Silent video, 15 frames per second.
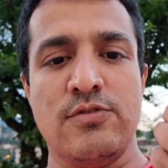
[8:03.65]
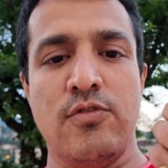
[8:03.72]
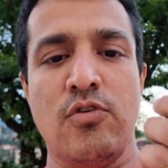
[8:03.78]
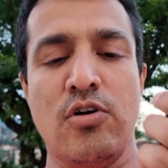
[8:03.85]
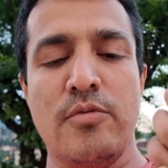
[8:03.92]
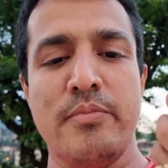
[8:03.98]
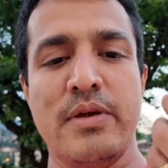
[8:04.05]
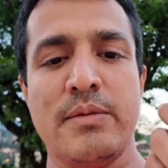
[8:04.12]

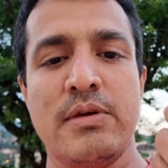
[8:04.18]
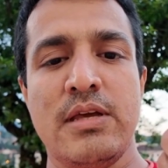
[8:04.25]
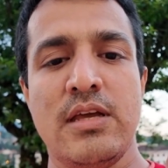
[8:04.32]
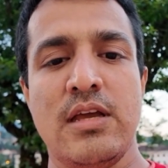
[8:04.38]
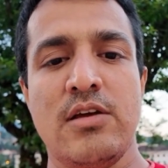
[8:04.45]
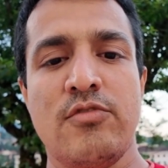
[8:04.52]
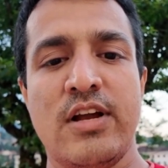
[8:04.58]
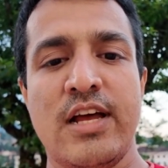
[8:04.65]
This phone
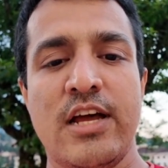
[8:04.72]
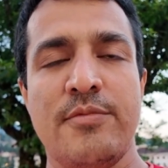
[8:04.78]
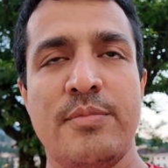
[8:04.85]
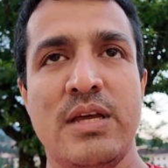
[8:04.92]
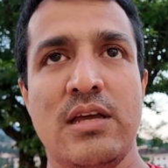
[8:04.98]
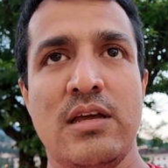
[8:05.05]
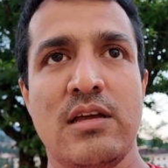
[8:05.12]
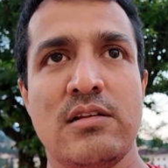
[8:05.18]
maybe
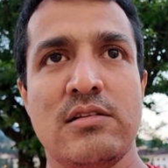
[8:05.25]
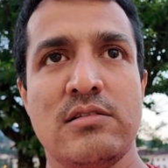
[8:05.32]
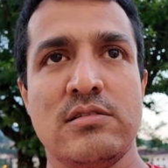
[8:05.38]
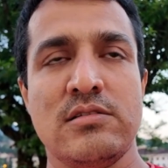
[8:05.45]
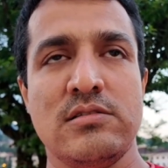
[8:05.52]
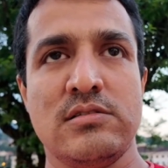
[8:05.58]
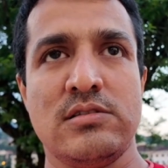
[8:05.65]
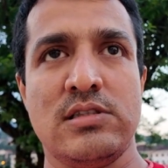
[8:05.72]
would have
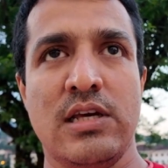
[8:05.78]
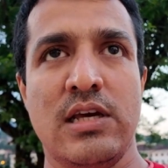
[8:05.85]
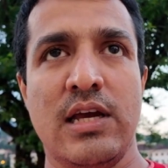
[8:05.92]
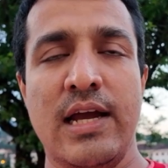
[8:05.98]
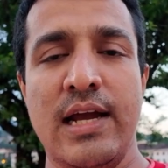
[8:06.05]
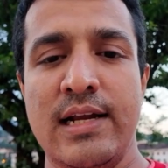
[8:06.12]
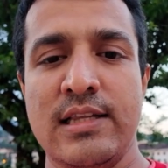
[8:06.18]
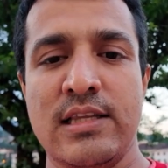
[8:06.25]
been
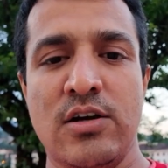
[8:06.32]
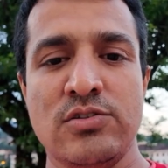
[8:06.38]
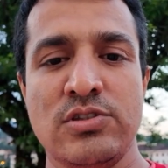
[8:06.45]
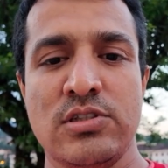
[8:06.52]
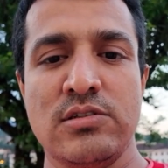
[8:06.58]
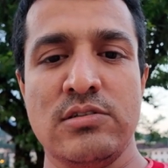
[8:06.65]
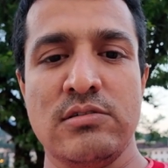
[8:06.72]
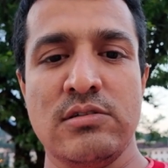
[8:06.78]
say
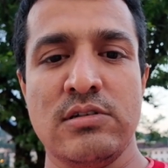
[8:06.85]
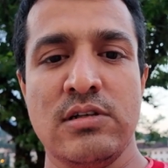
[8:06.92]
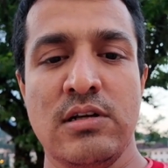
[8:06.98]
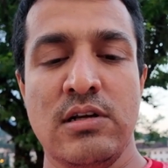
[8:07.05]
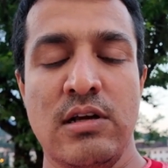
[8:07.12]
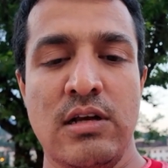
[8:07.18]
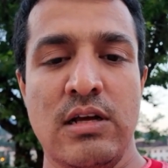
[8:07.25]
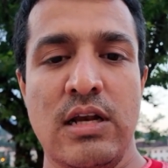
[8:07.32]

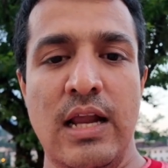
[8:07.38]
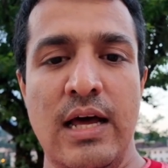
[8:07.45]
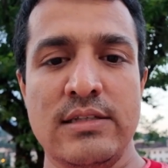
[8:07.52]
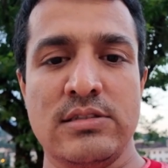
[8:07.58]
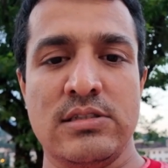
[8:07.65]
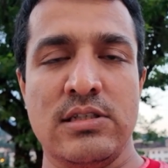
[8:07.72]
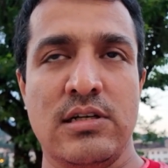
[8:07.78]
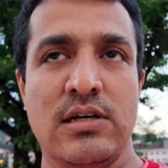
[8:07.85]

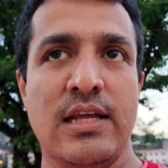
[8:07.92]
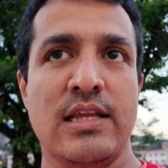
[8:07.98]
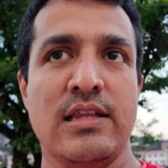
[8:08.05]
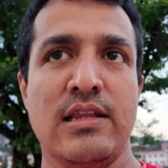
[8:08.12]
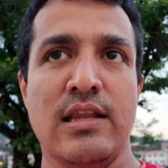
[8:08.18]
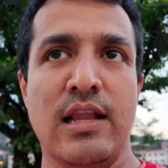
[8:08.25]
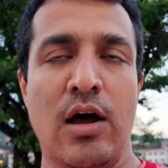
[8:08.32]
8,000 last year,